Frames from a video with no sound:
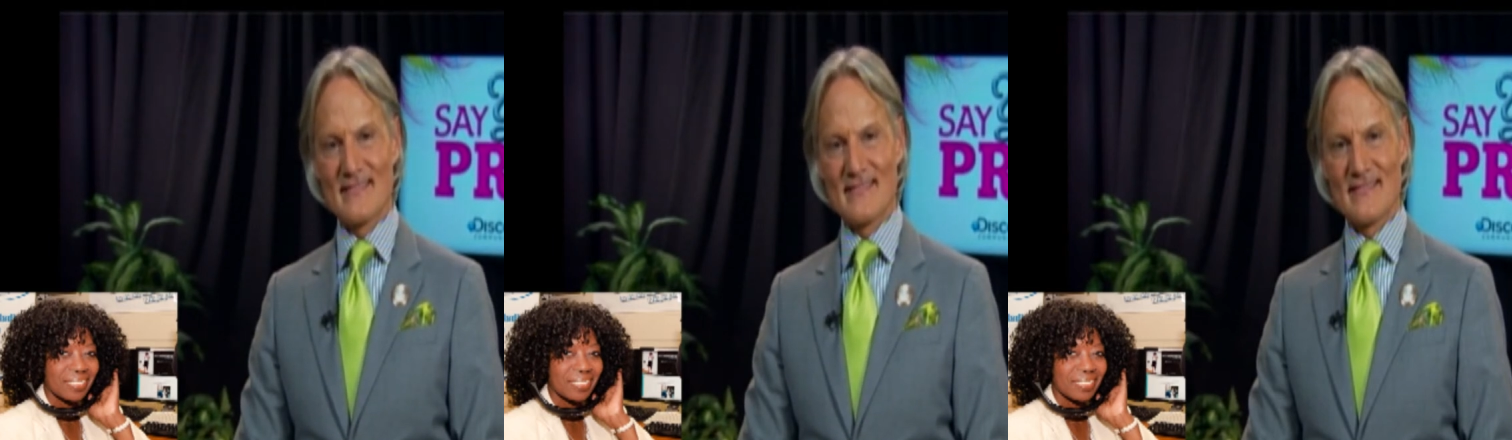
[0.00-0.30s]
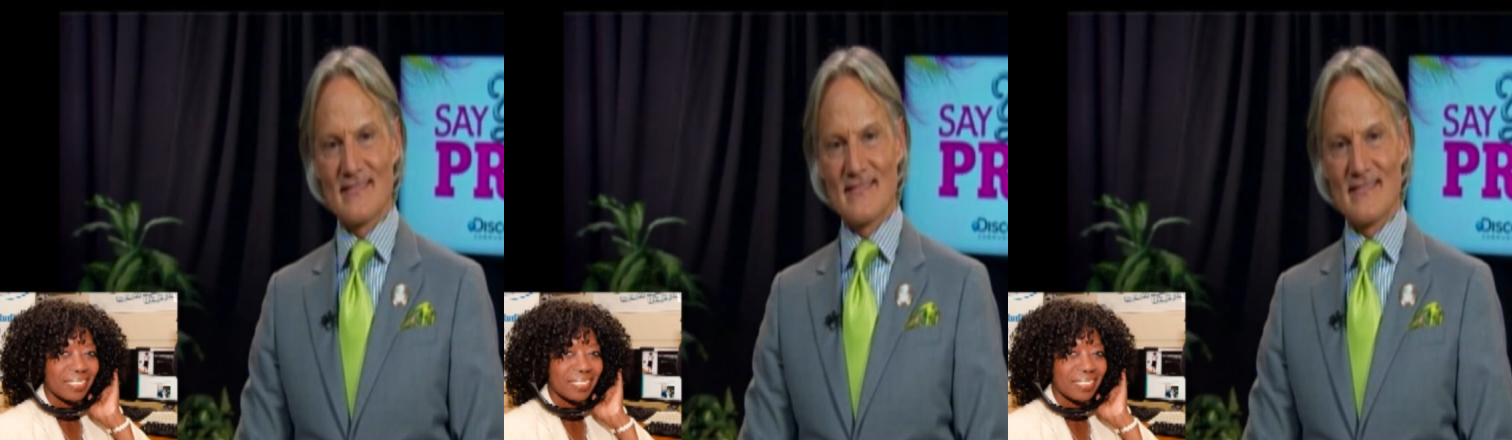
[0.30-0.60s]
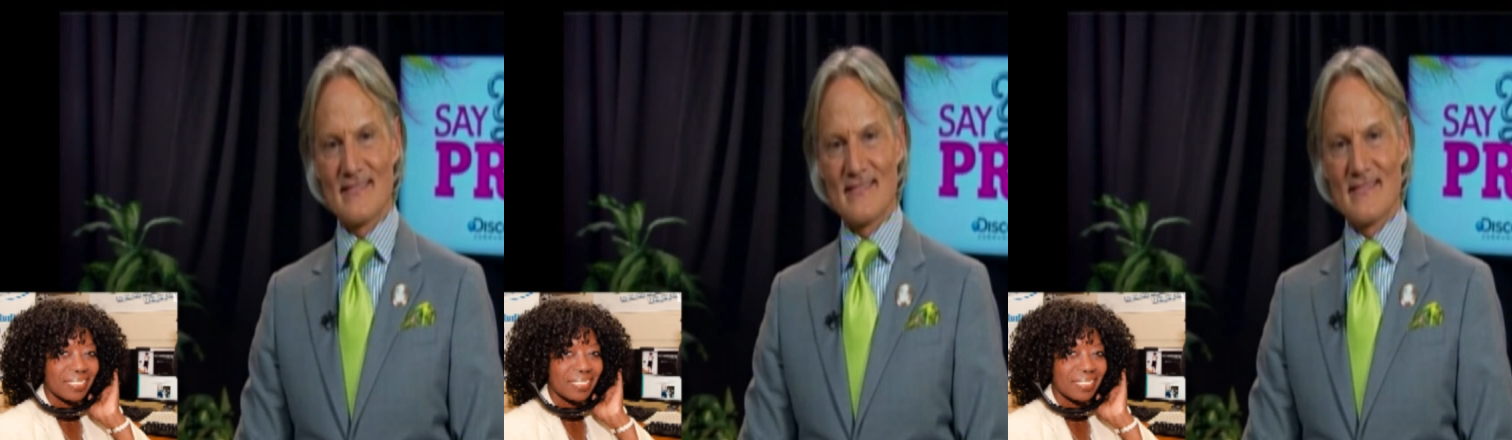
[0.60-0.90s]

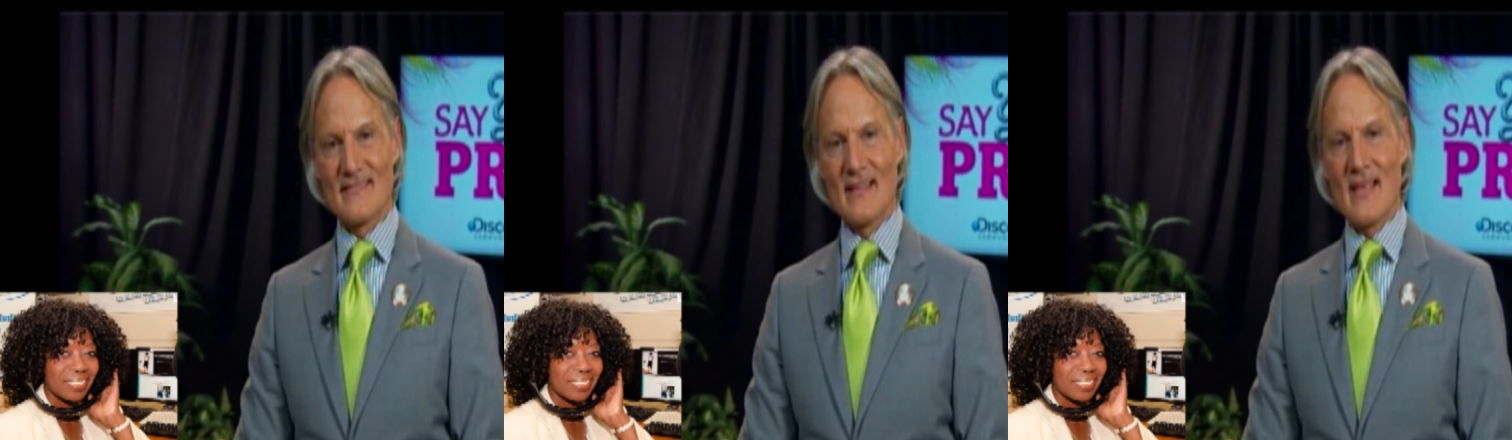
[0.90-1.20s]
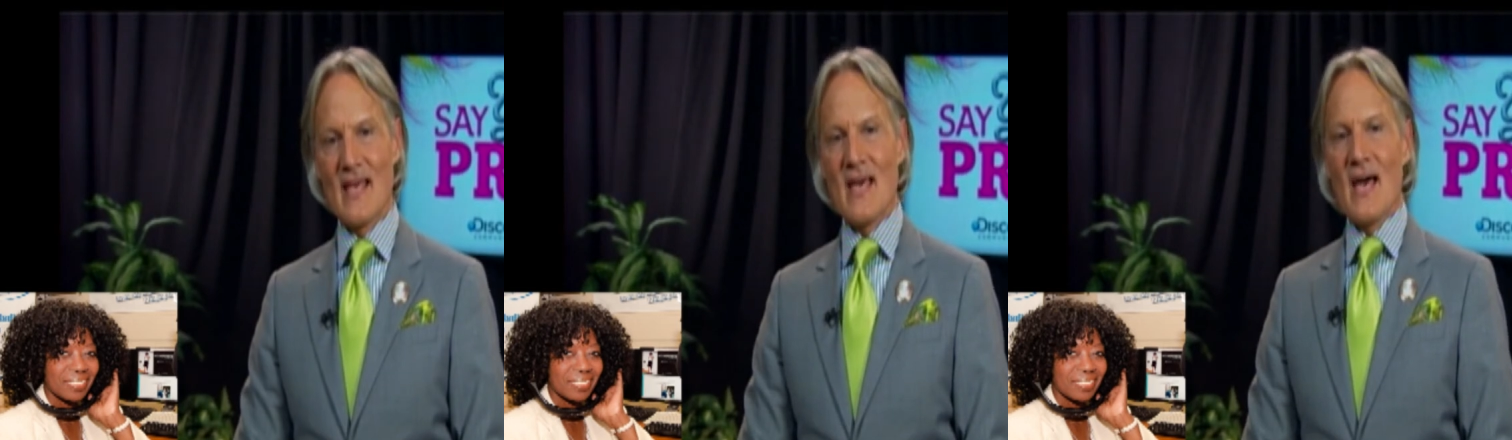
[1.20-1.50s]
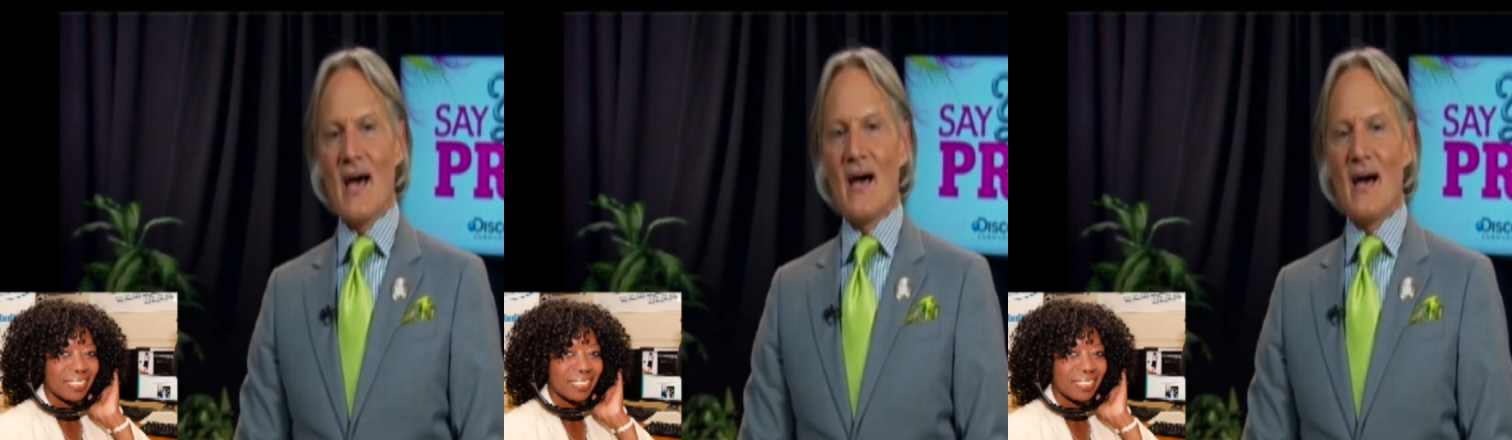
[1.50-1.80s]

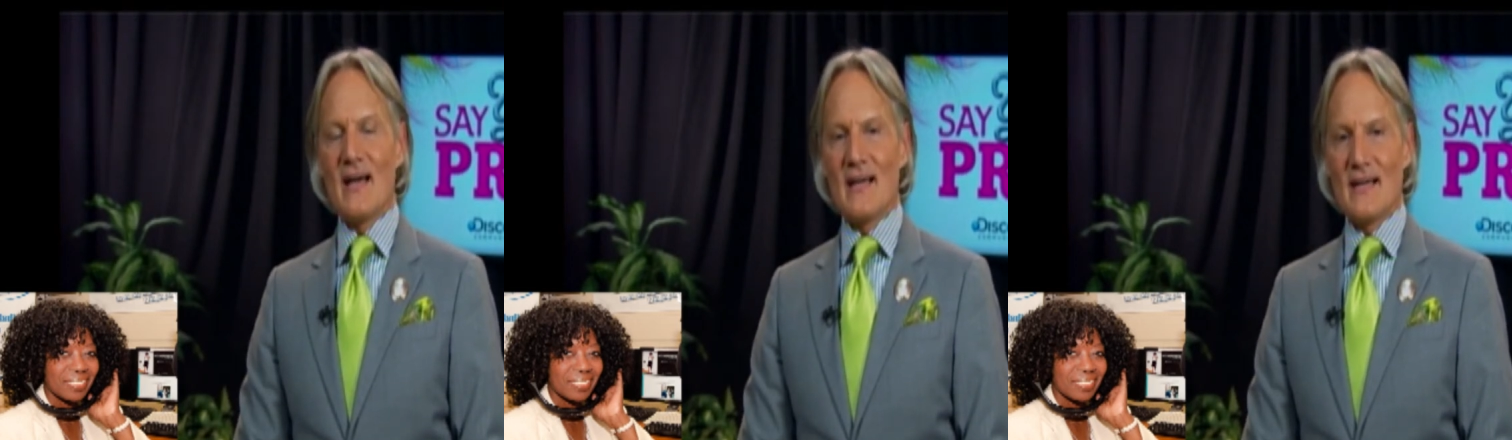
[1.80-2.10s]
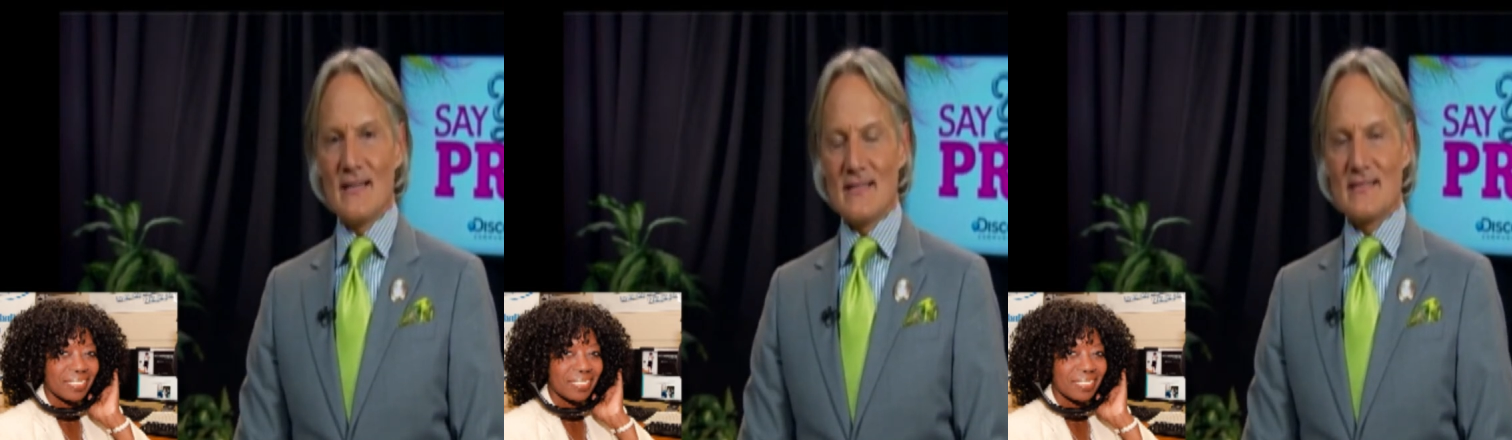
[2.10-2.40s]
No one is speaking in this clip.